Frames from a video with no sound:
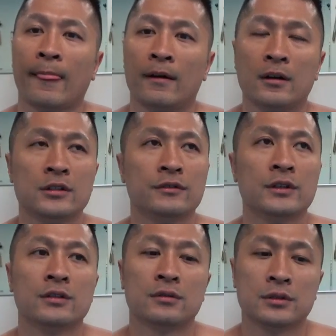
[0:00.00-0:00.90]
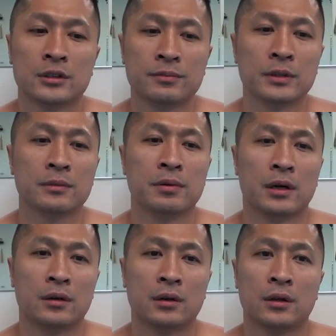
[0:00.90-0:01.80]
I just really want to speak
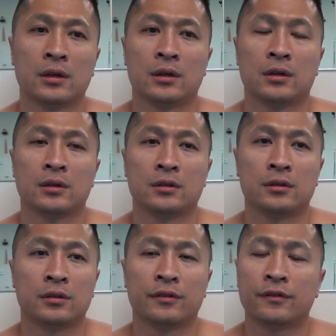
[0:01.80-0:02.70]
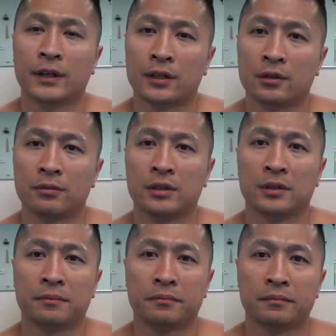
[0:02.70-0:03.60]
about you know the fight coming
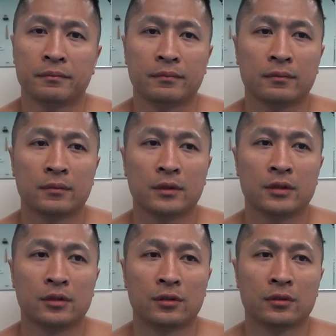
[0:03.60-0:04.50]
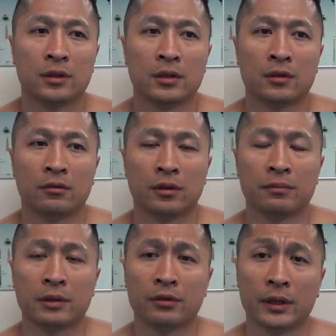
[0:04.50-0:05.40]
up, you know, with
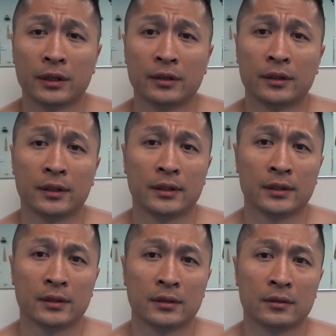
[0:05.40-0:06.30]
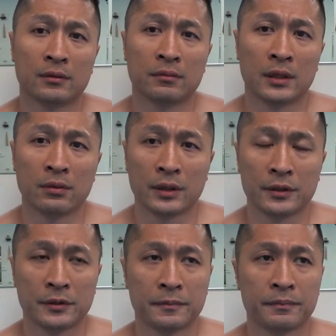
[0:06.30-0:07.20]
McGregor and
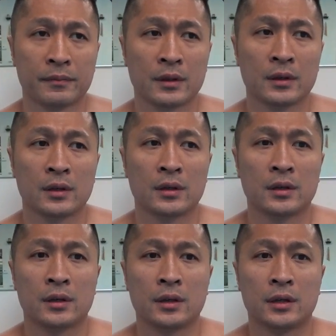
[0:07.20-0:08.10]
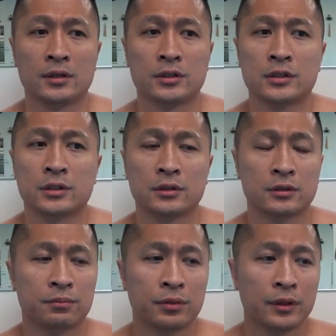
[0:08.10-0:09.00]
Mayweather, and just
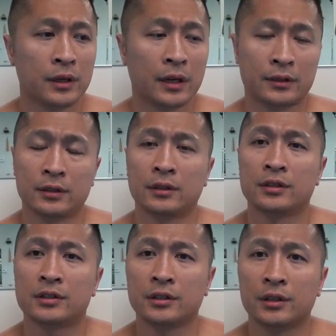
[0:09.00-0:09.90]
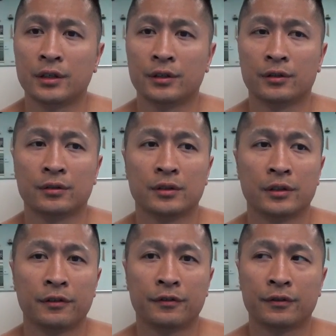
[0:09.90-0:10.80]
putting it out there the scenario
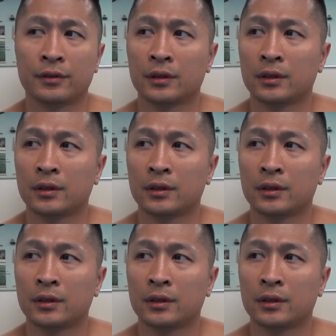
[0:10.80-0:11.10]
if